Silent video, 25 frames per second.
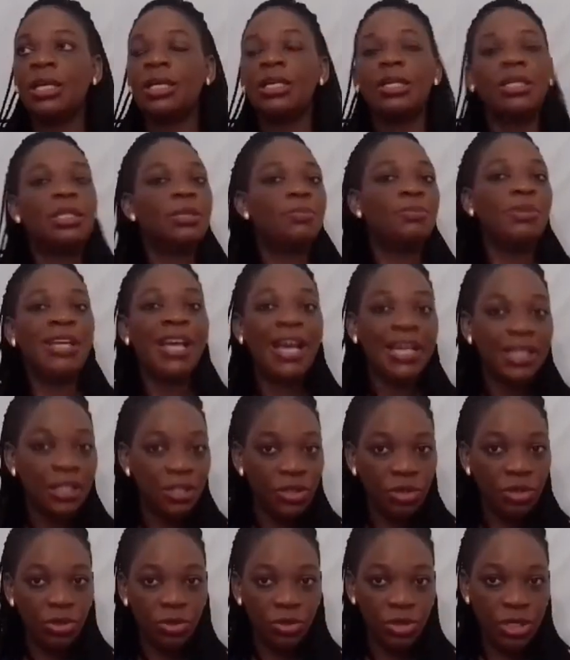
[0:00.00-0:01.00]
It
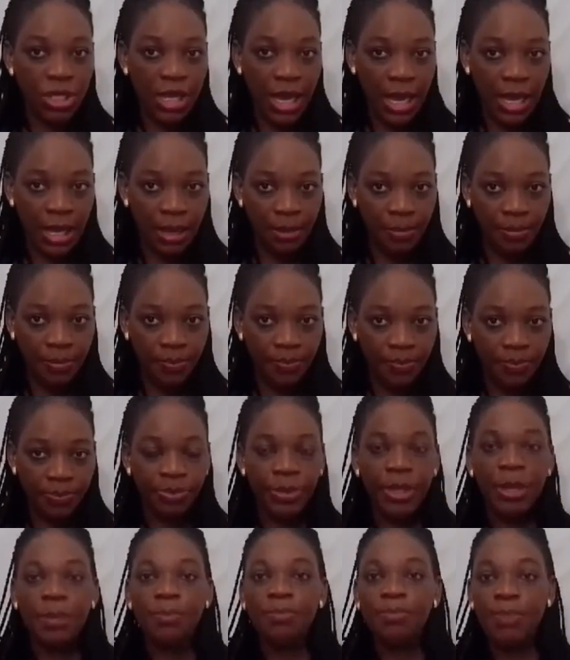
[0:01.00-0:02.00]
began long time,
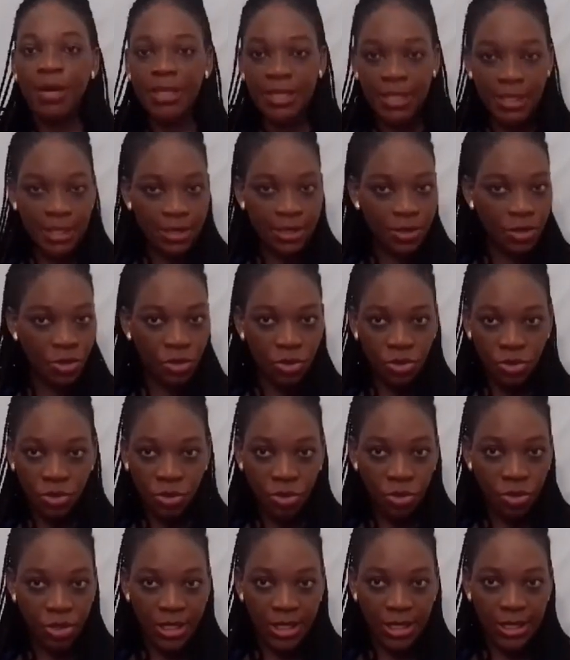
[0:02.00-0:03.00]
but it's not
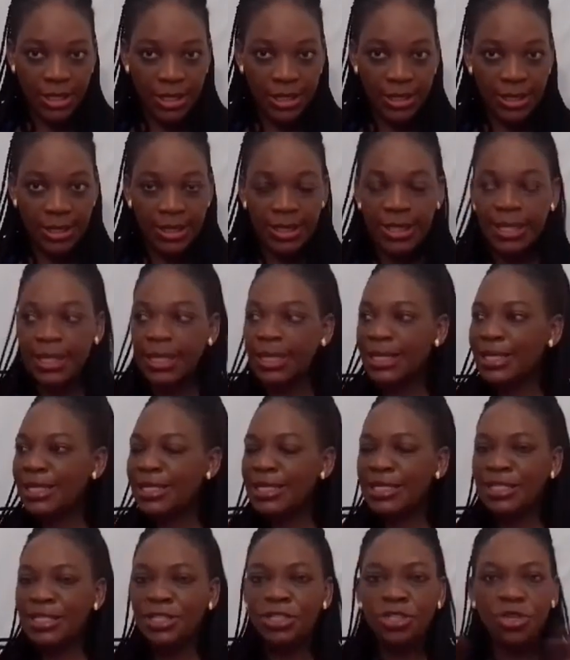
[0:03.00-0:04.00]
godly.
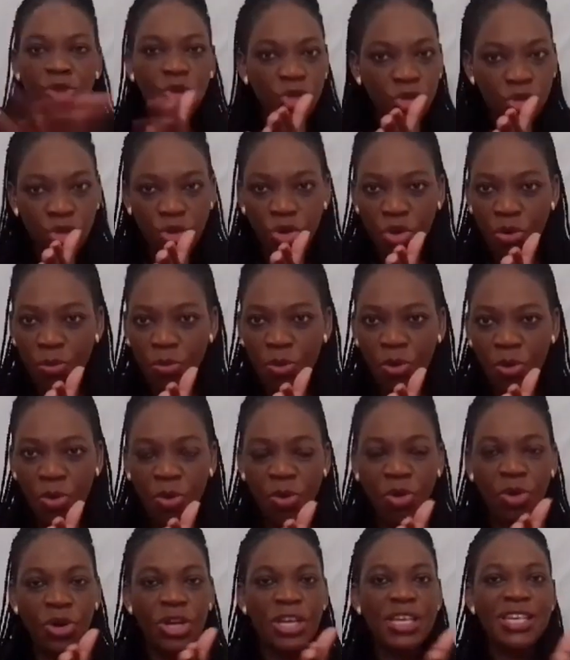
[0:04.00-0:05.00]
It's not normal.
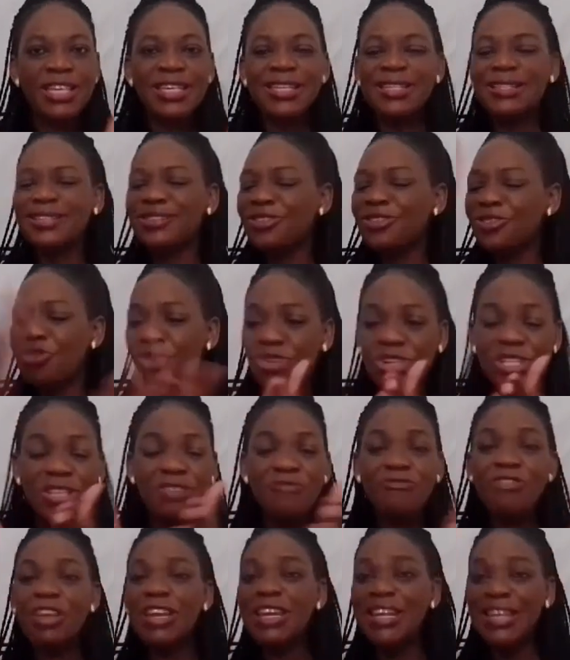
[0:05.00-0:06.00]
It's not
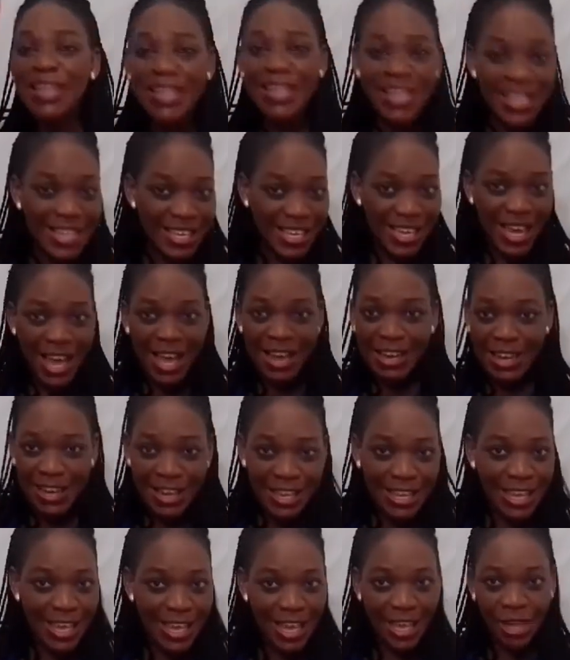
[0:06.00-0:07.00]
even near,
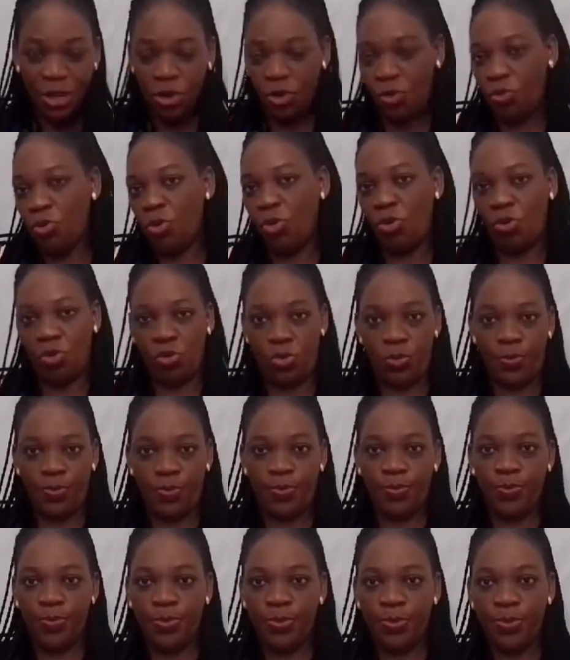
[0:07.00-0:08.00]
near no more.
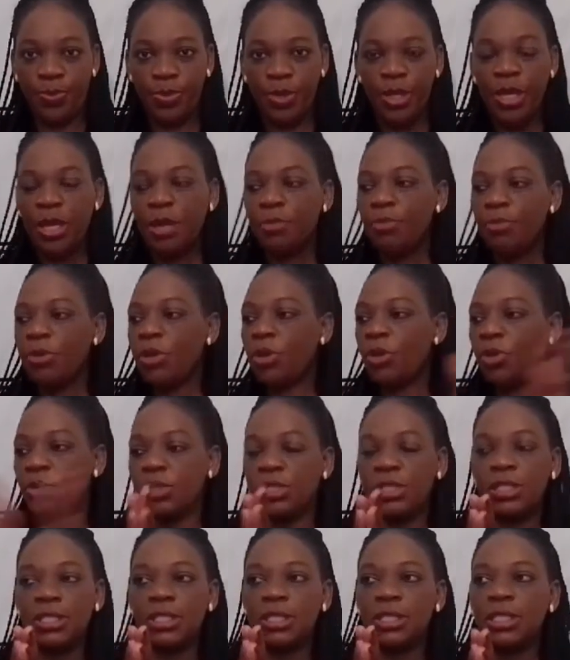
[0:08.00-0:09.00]

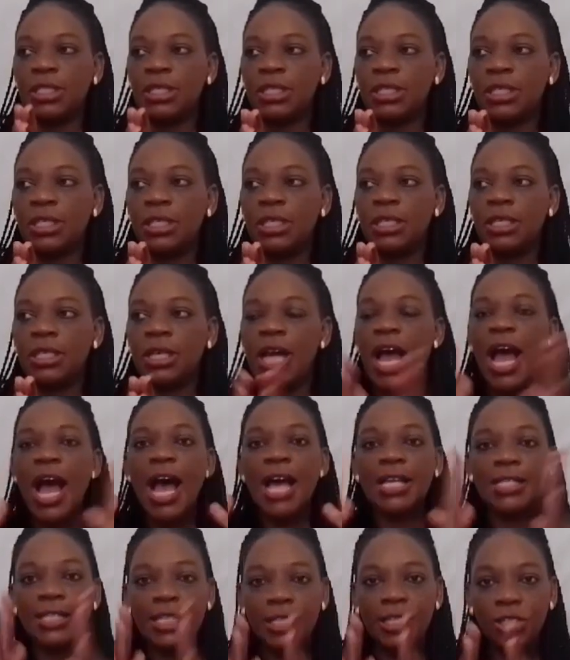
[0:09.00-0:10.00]
Because
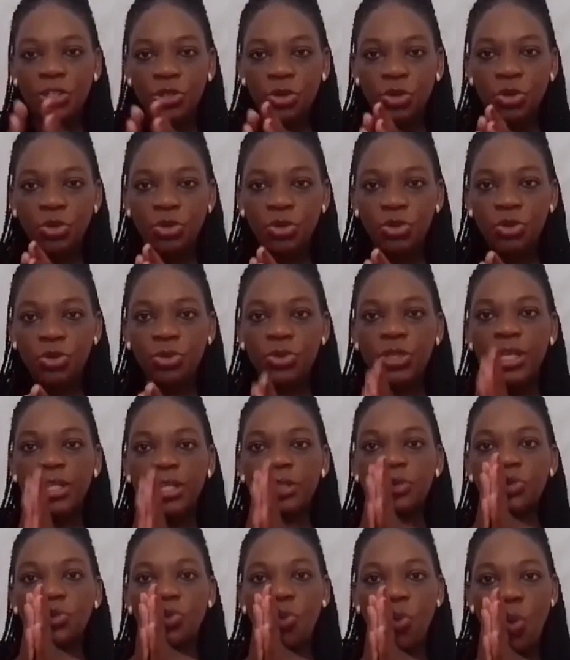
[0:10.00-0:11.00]
as I told you,
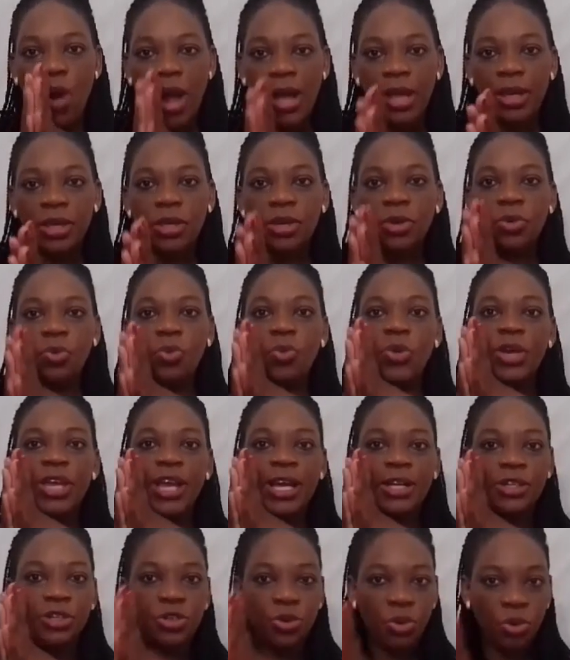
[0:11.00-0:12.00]
that's why we
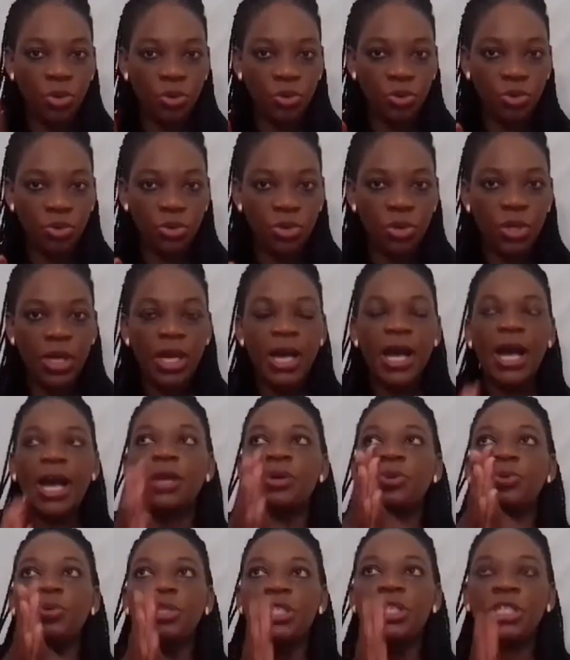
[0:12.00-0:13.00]
are told
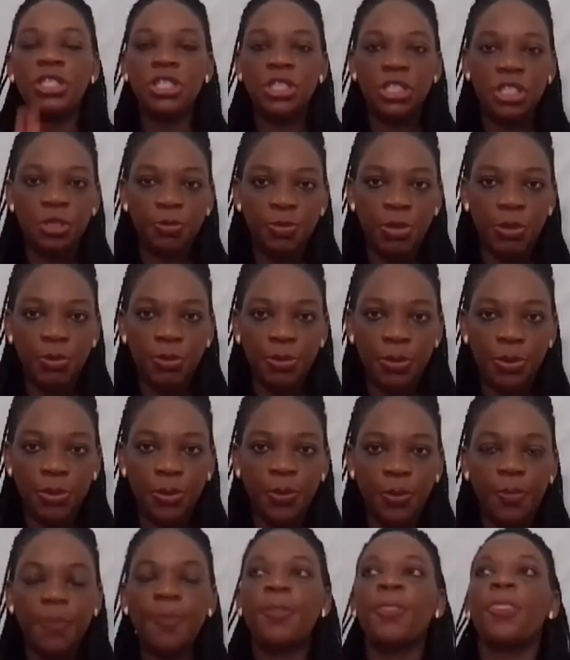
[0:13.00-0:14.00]
and we teach people,
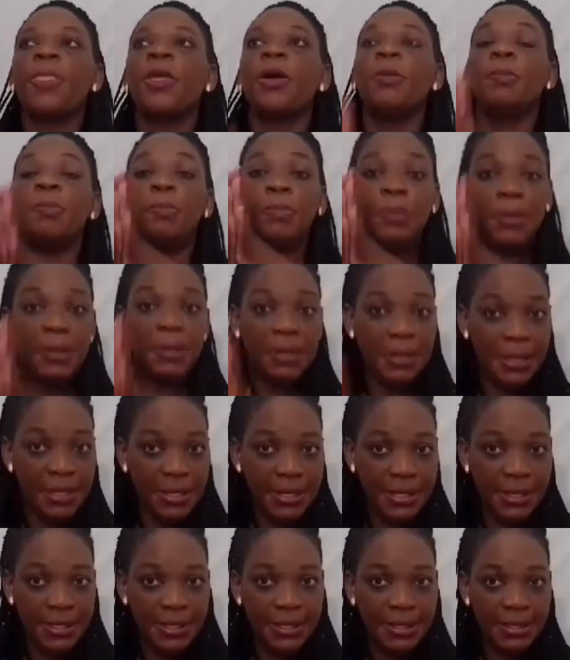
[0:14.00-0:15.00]

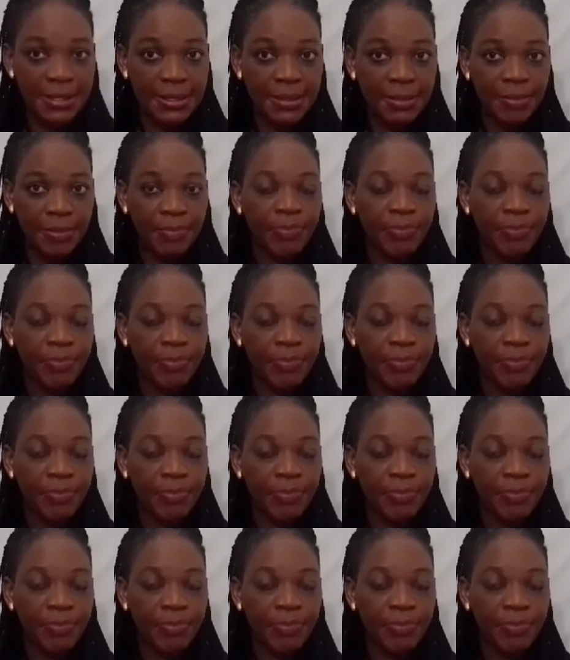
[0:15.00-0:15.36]
please